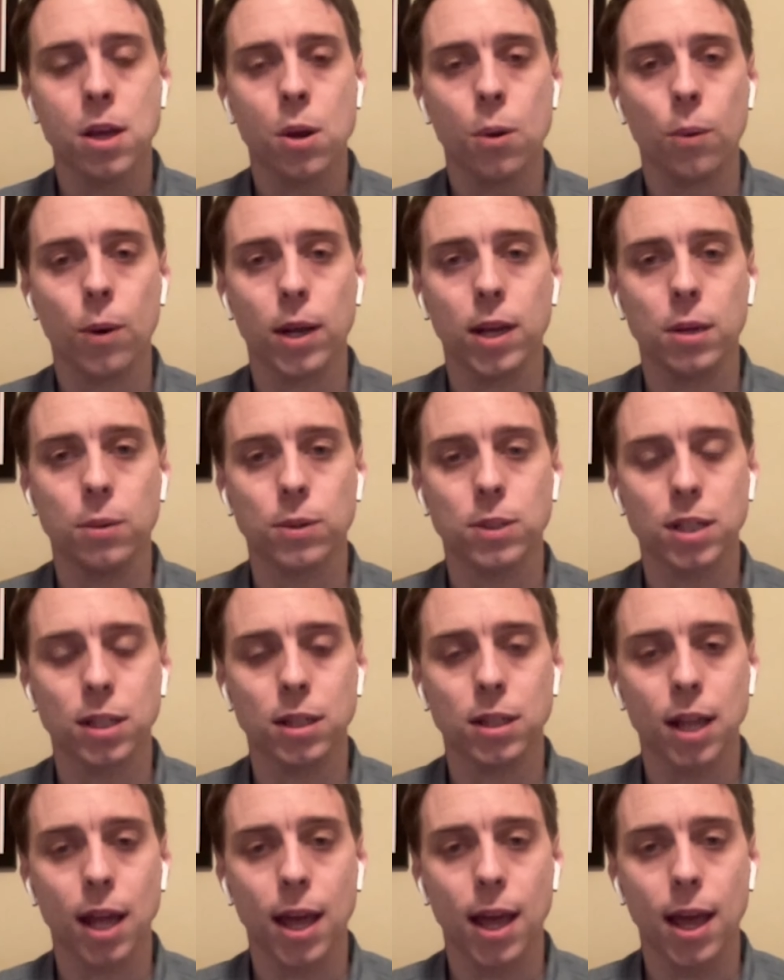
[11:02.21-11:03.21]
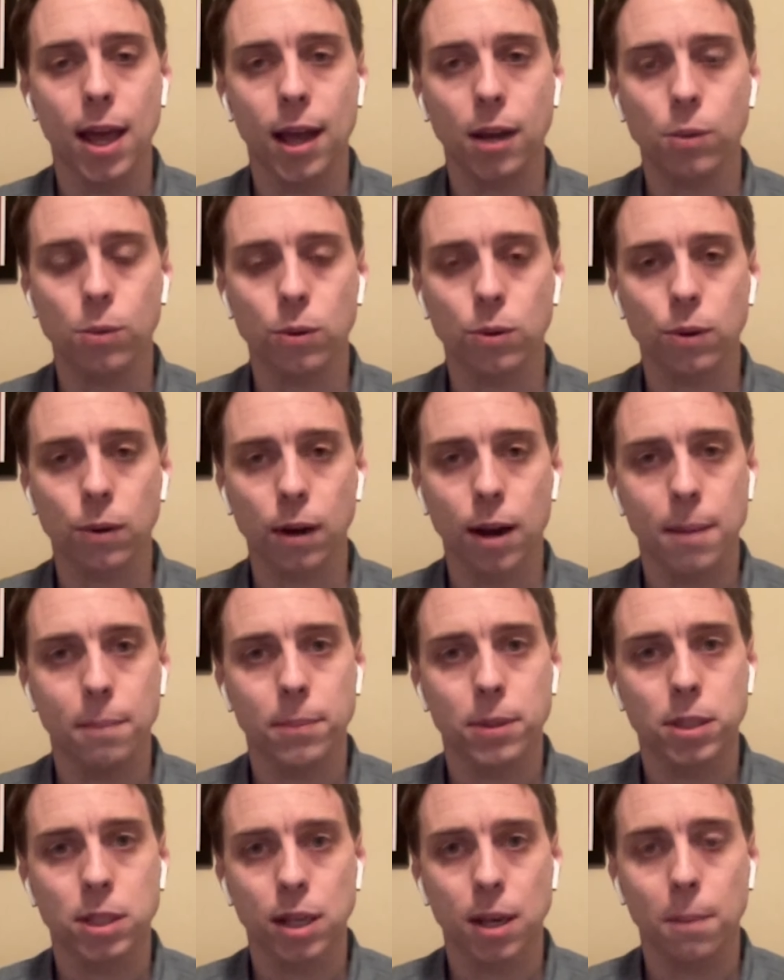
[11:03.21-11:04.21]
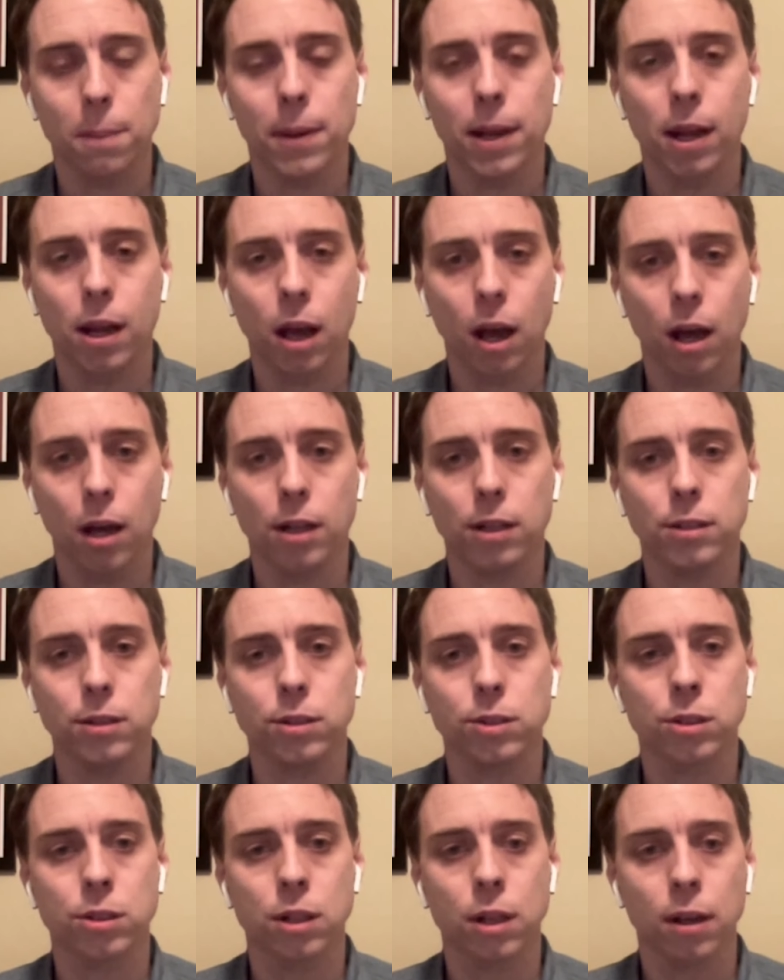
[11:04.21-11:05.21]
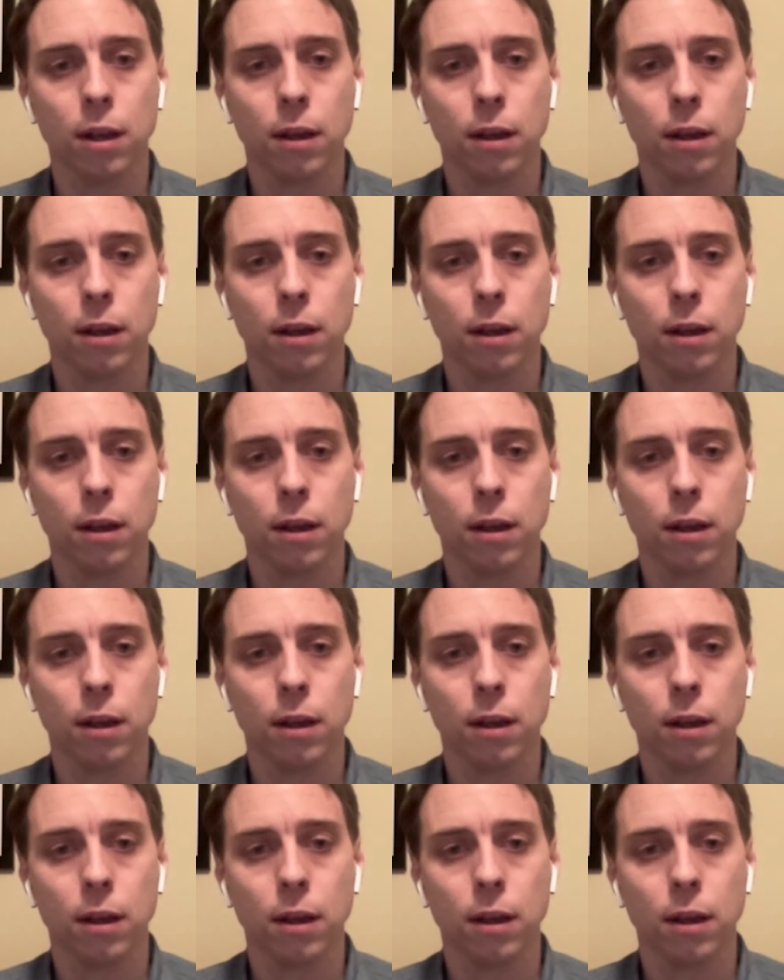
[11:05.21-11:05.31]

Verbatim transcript: when he was in the Ecuador embassy because,